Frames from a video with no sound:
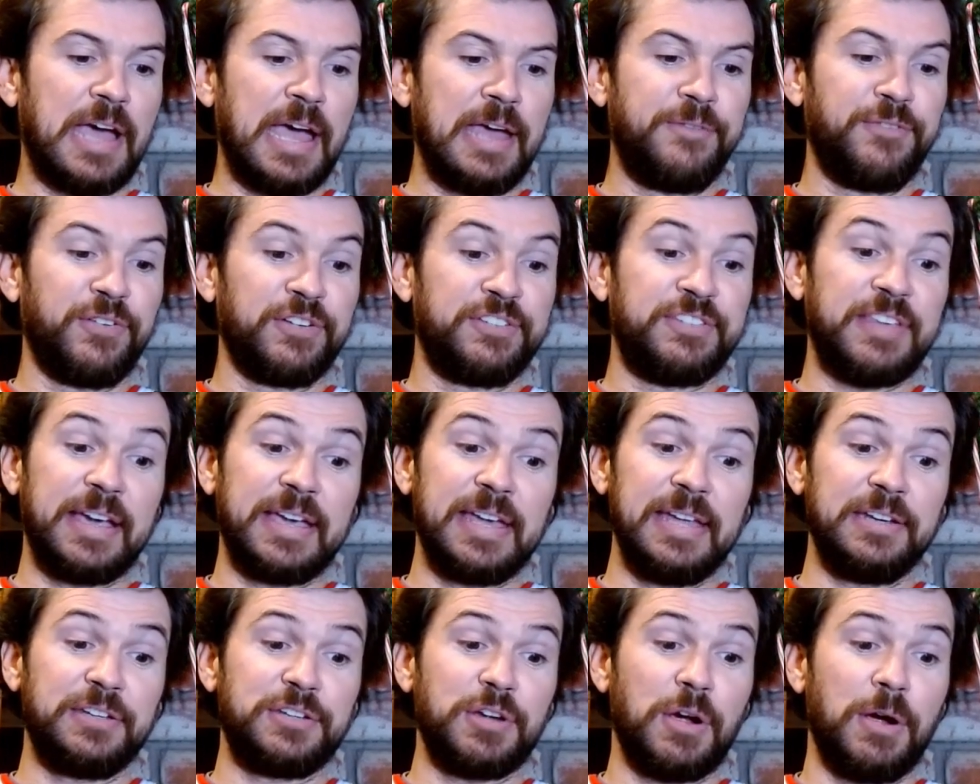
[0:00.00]
Tied for
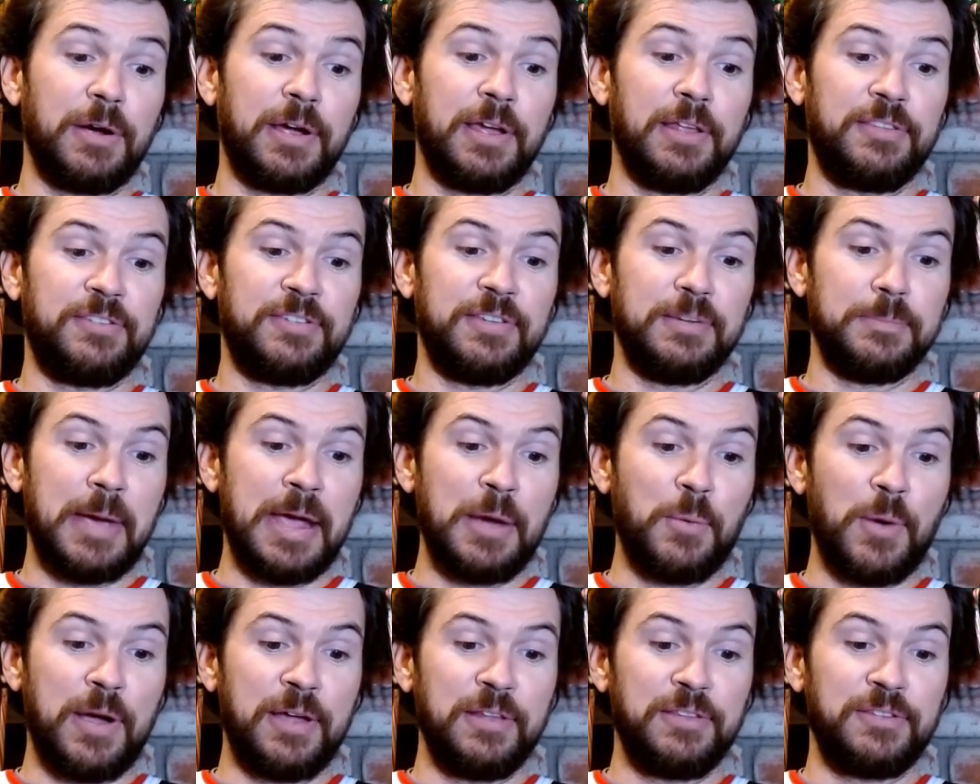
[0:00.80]
second in targets in
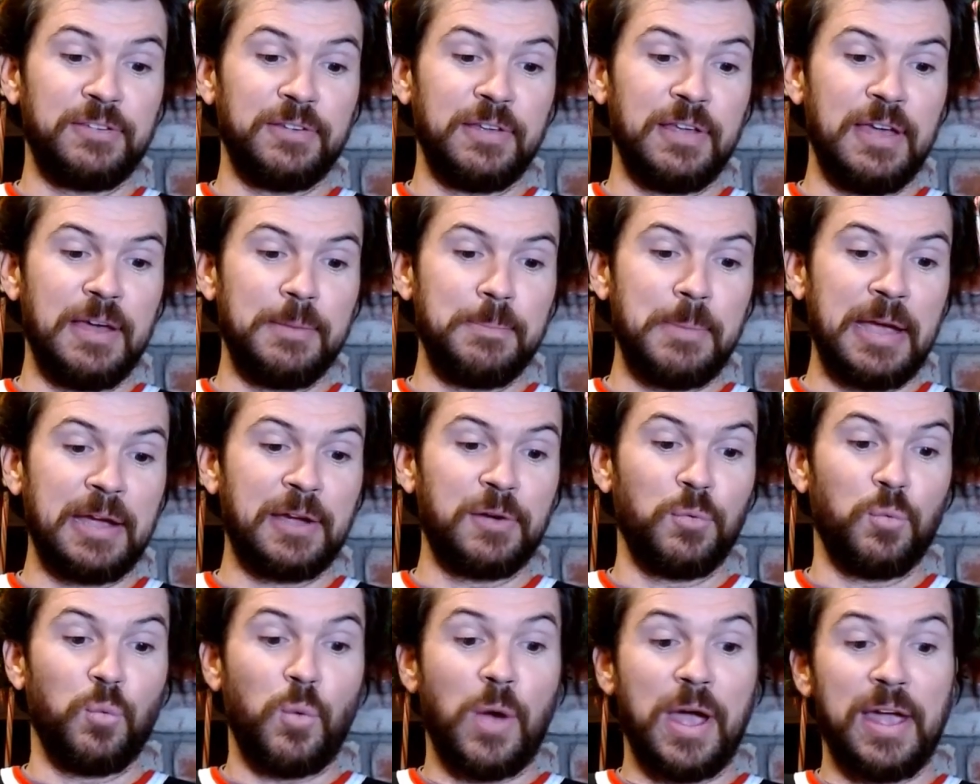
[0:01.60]
Mike
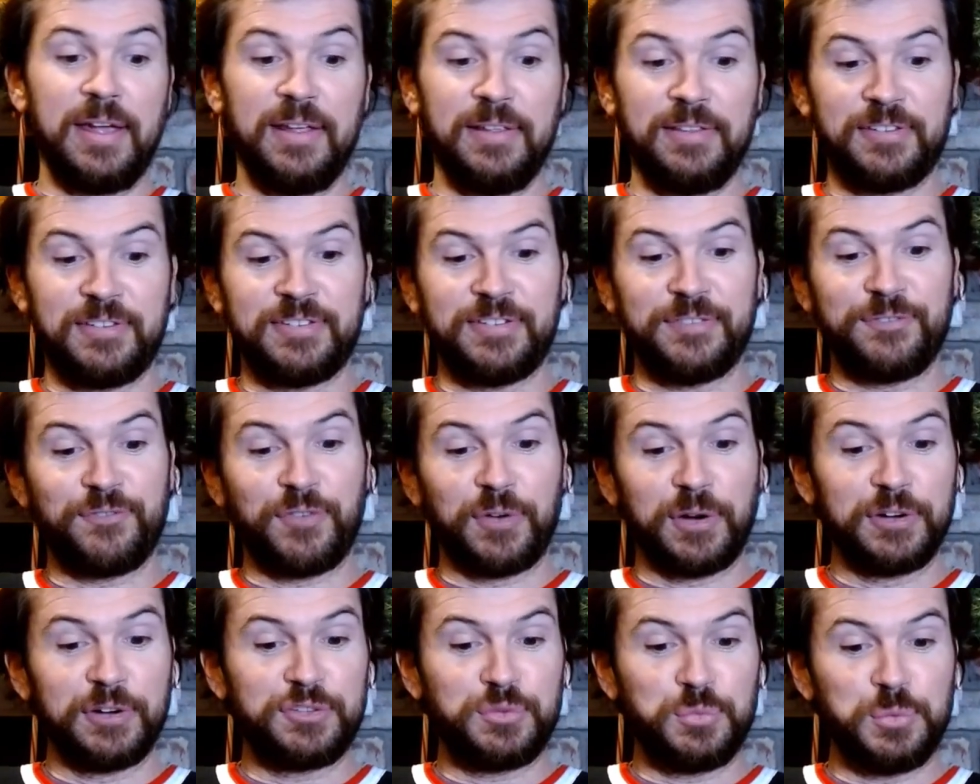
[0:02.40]
White's
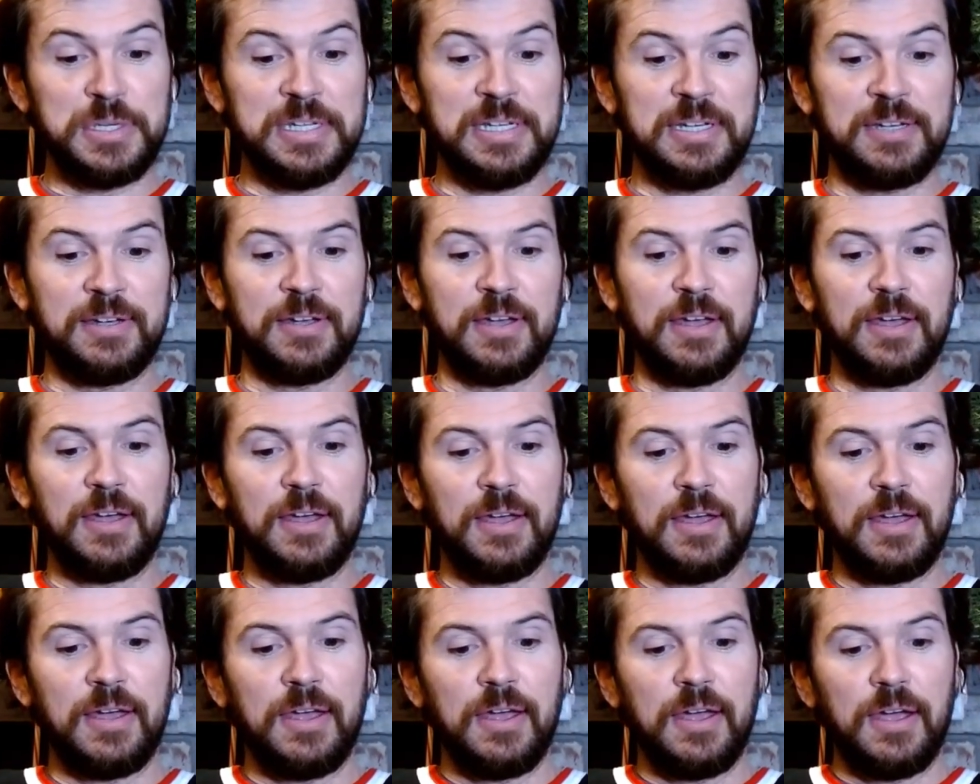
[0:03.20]
first week
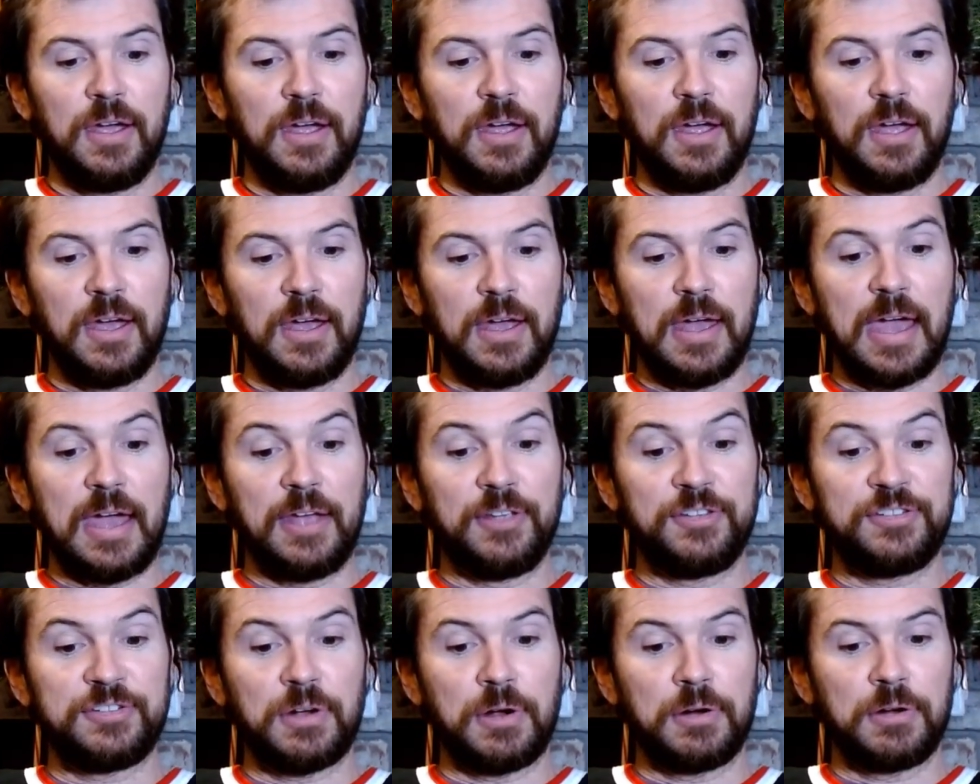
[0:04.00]

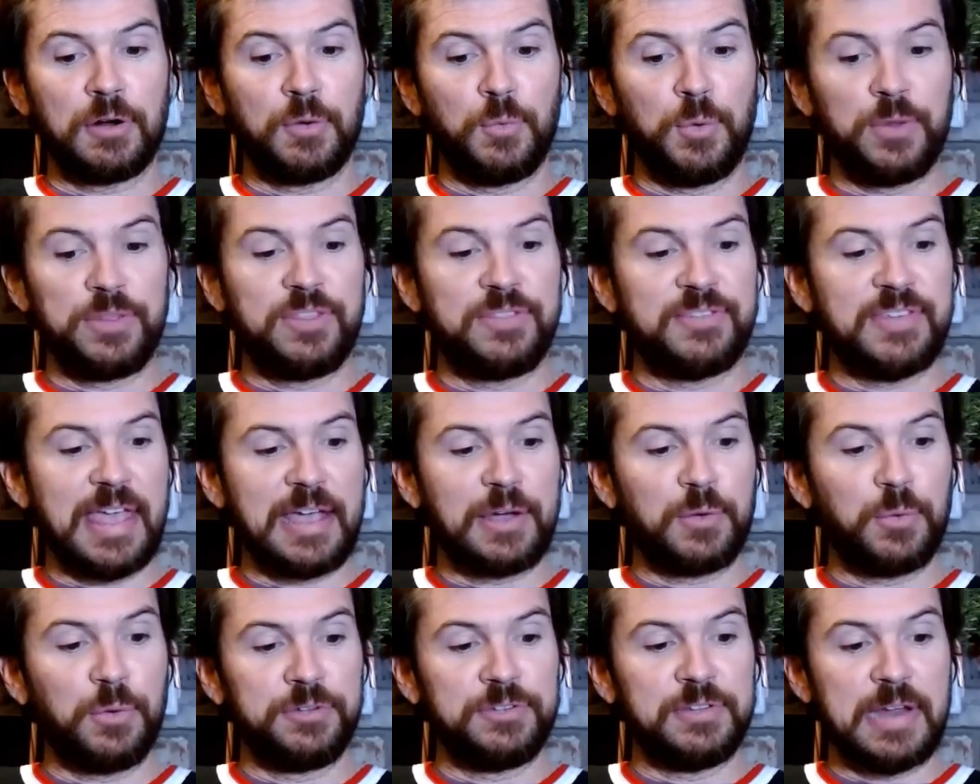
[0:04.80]
as starter with
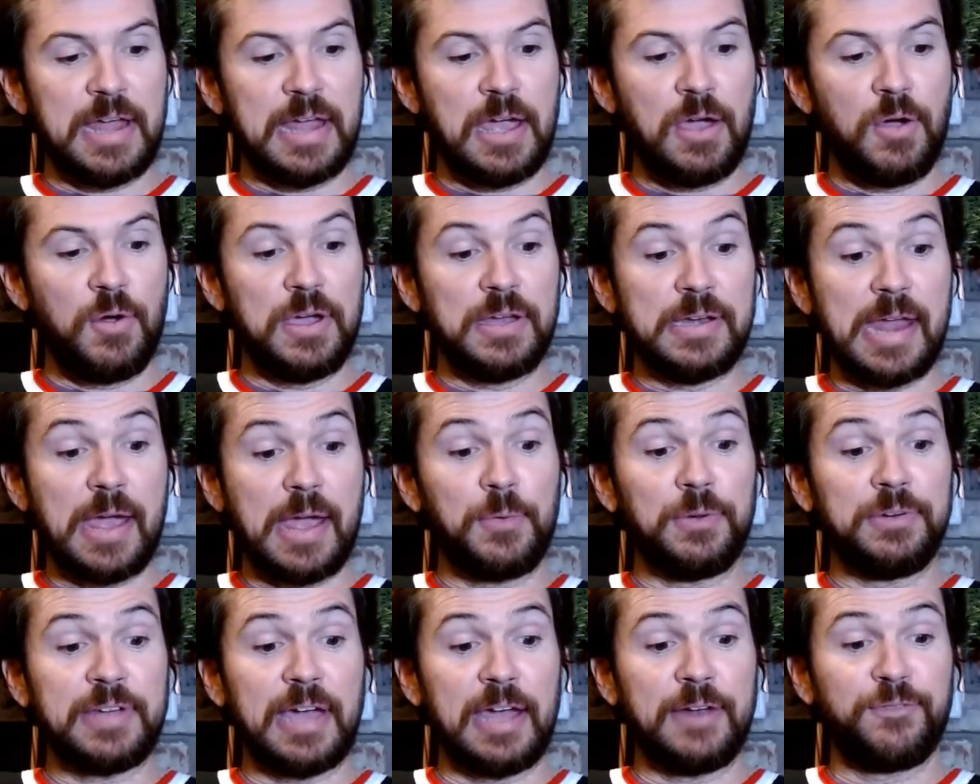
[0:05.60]
Zach Wilson out. And
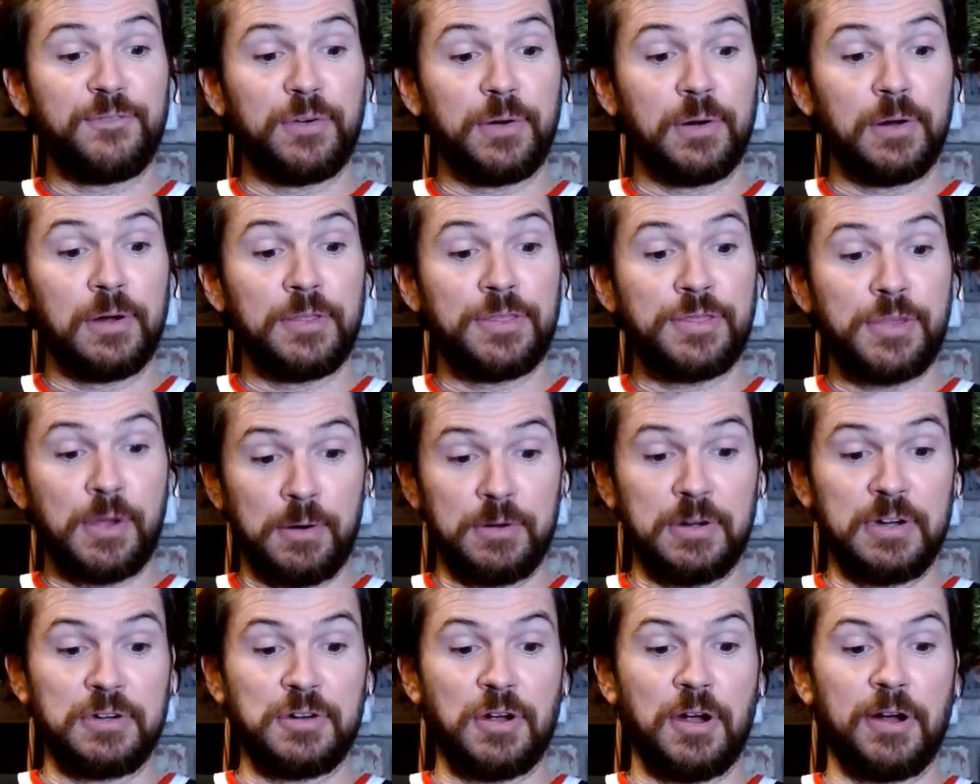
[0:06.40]
now he tied for
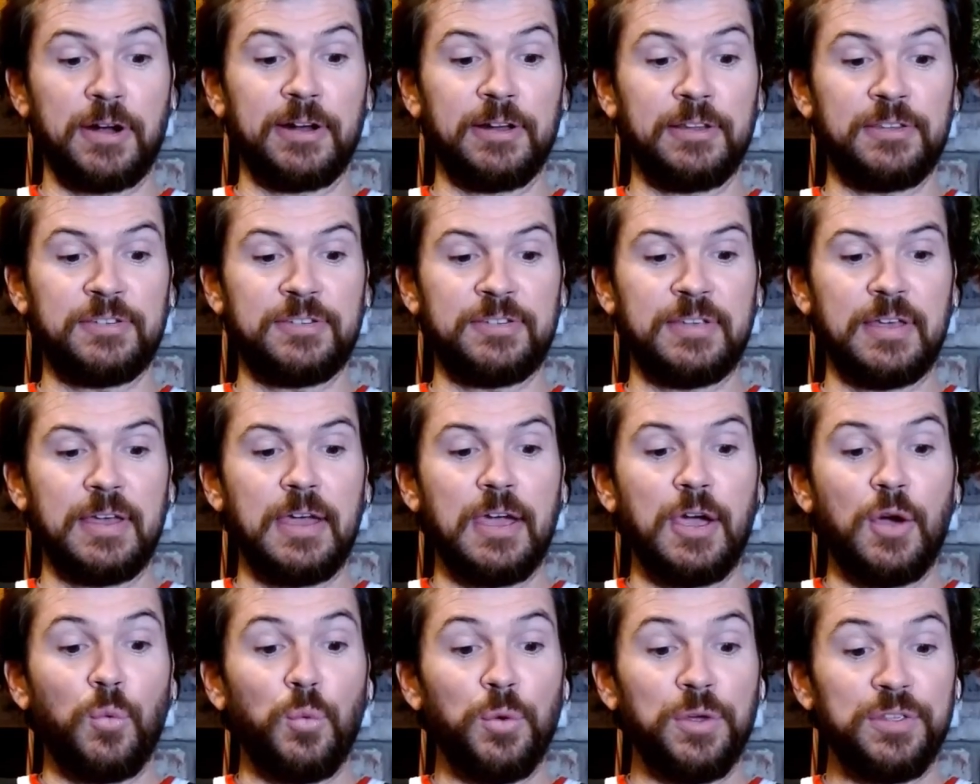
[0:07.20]
third in targets
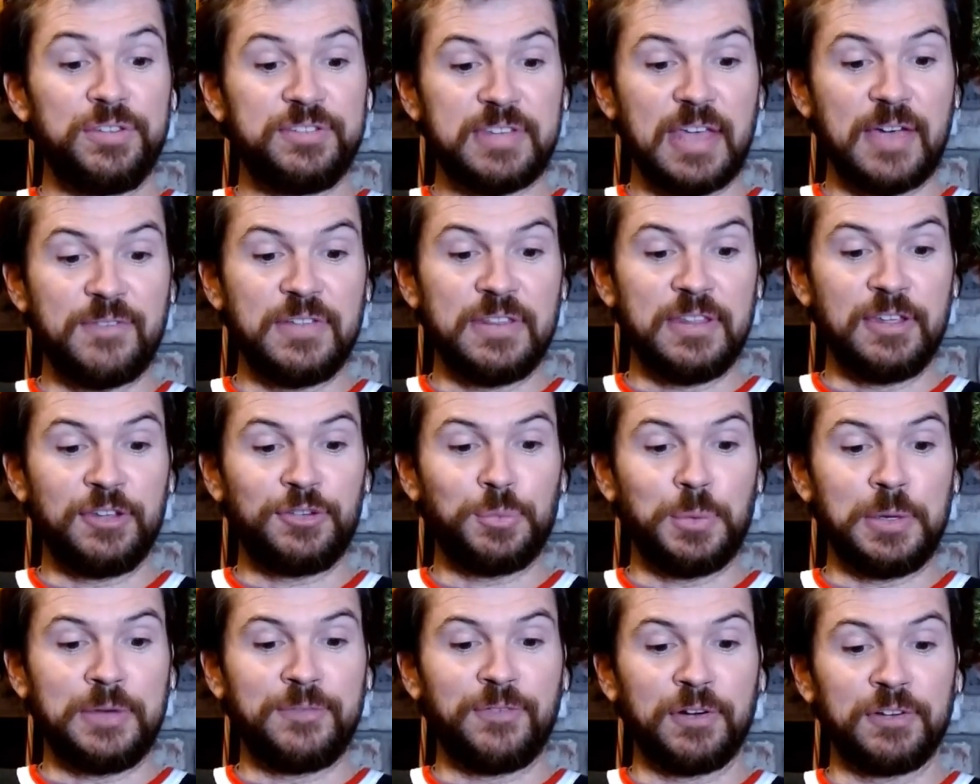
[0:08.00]
with 7
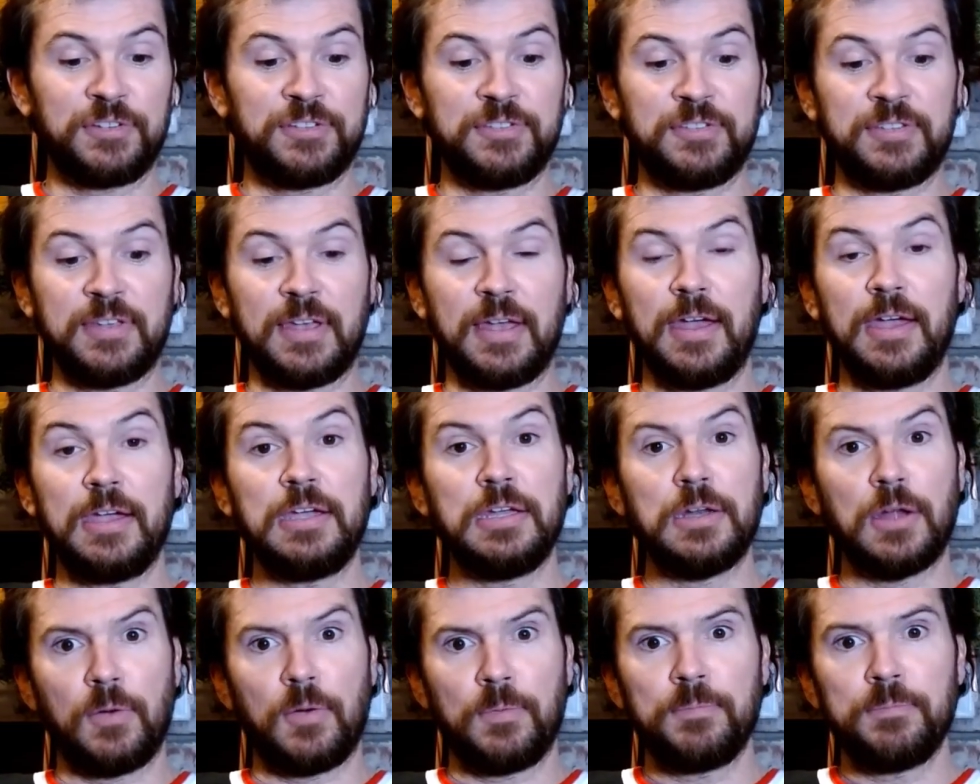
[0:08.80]
this week versus,
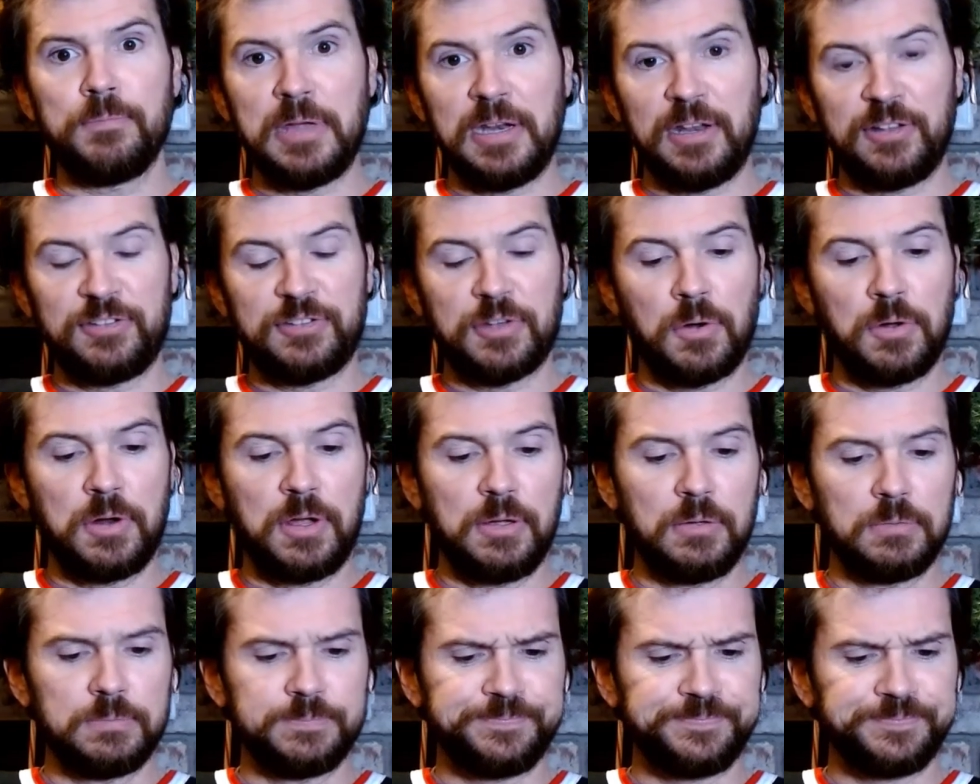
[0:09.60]

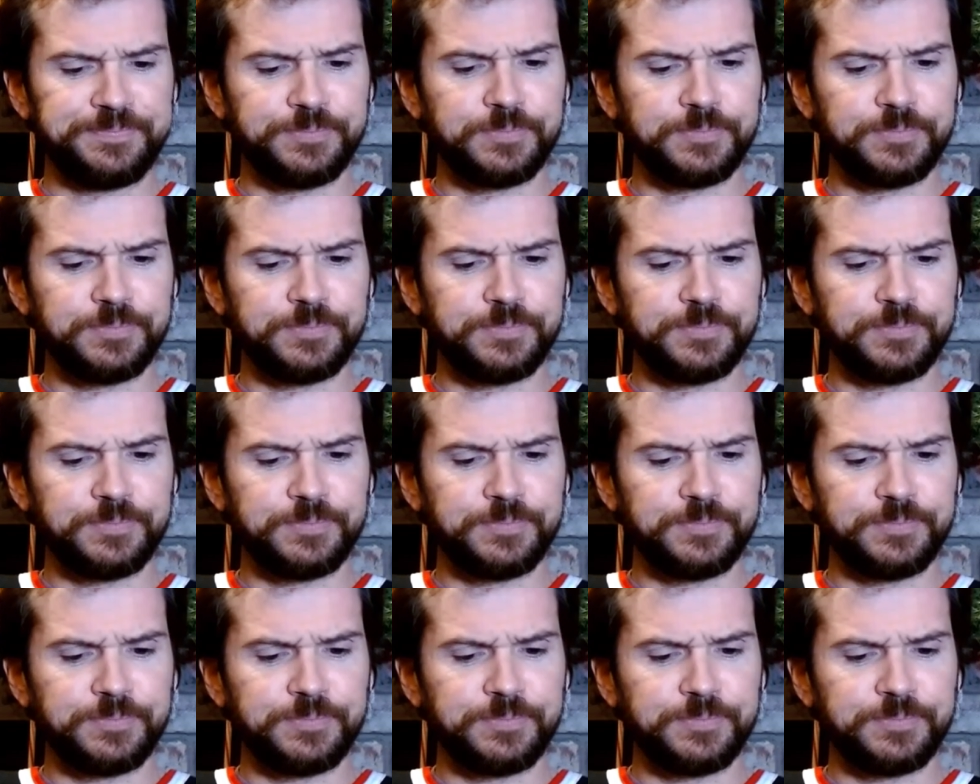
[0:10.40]
Minnesota.